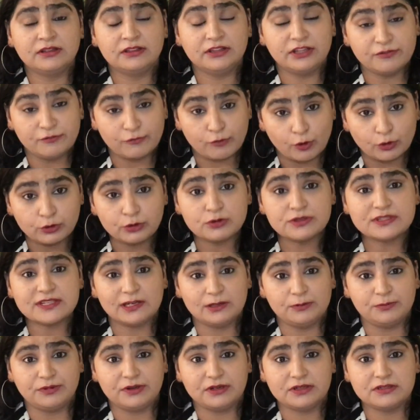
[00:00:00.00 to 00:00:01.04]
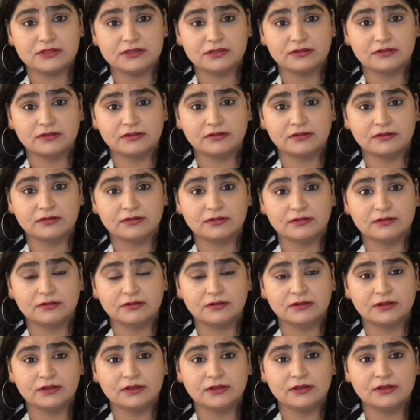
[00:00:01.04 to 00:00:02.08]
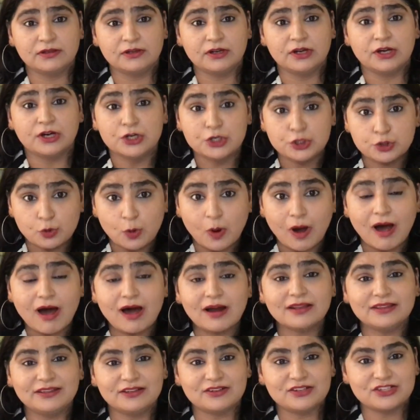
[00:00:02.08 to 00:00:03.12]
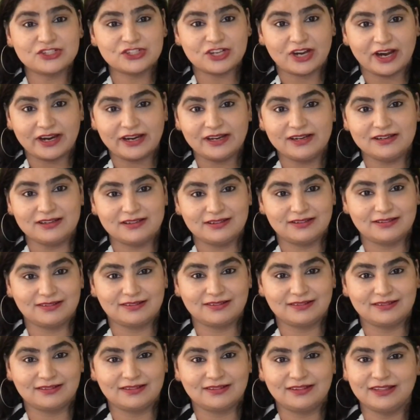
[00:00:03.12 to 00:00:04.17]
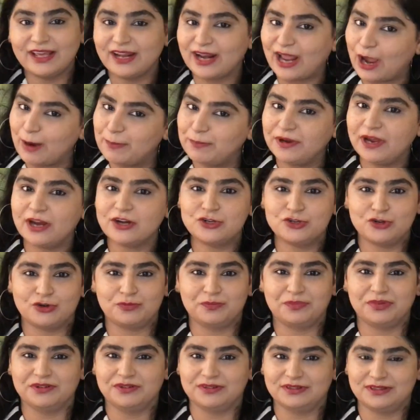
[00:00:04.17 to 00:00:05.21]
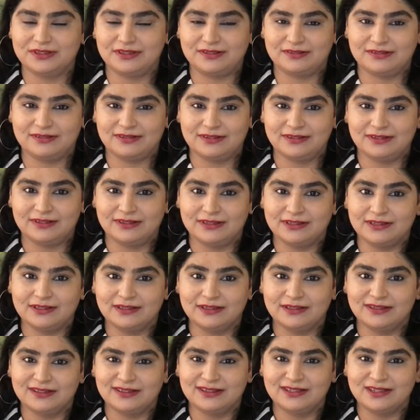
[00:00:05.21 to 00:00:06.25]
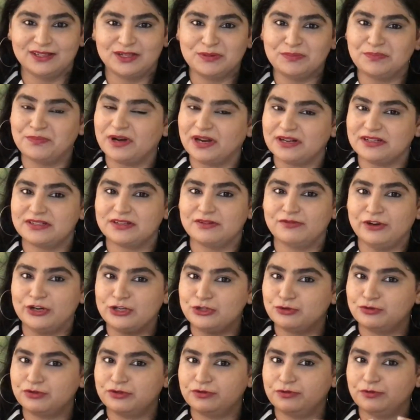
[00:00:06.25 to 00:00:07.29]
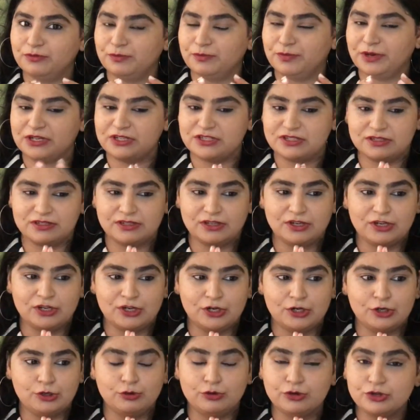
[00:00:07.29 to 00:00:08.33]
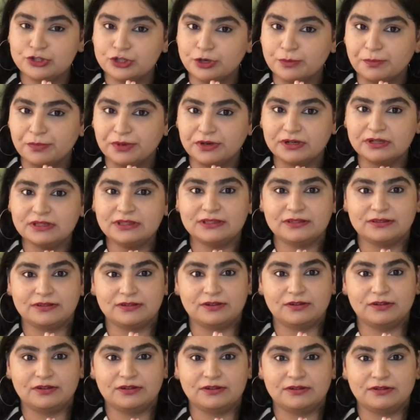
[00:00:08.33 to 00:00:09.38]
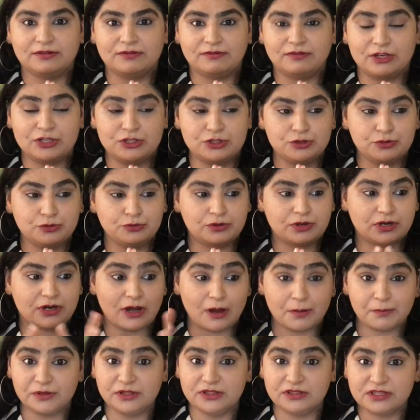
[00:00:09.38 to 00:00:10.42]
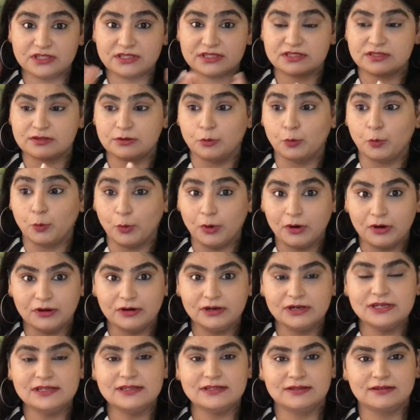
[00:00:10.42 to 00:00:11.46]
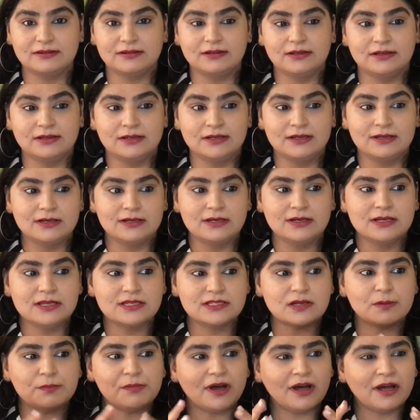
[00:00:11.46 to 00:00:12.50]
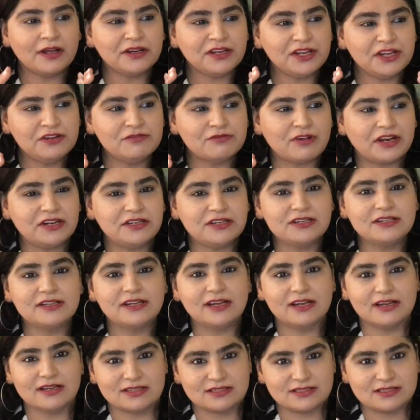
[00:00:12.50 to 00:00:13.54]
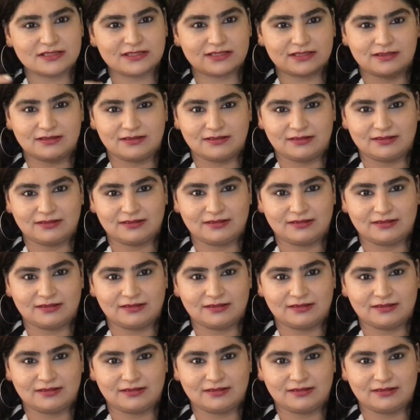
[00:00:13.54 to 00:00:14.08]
they want to celebrate. You are their child, they are happy at your birth. But when you but during your birth, when you come in this world, some uninvited guests